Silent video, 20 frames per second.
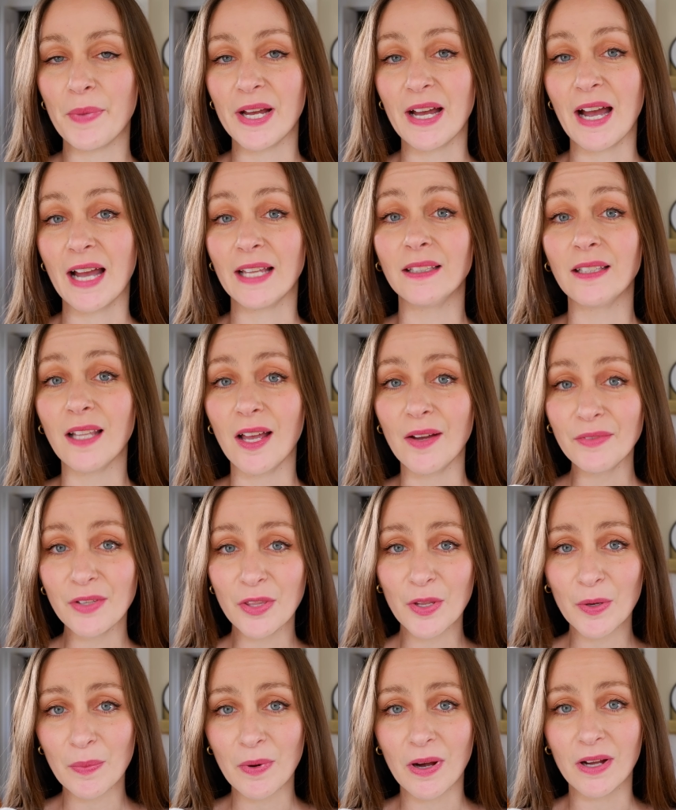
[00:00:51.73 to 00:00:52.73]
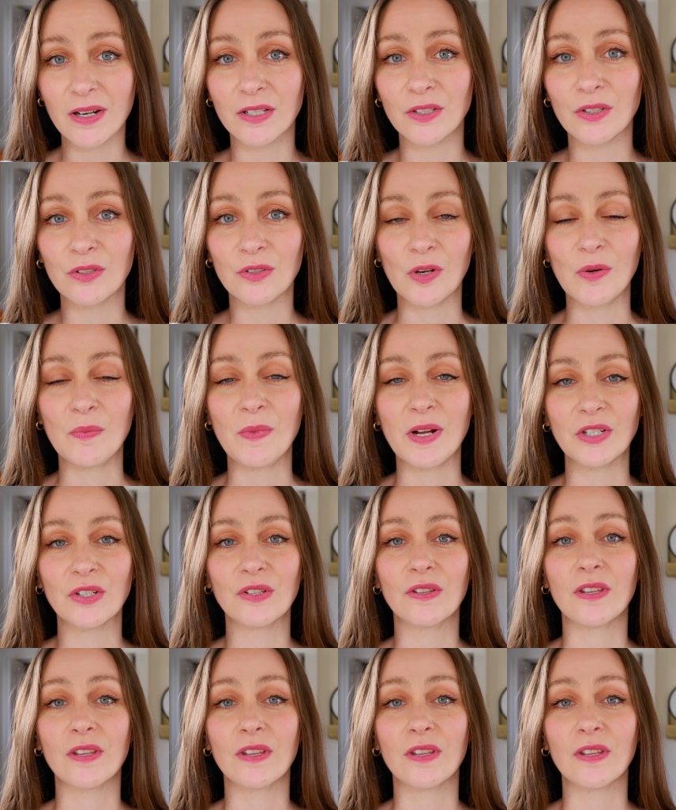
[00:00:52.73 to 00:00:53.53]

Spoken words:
but I loved their products so much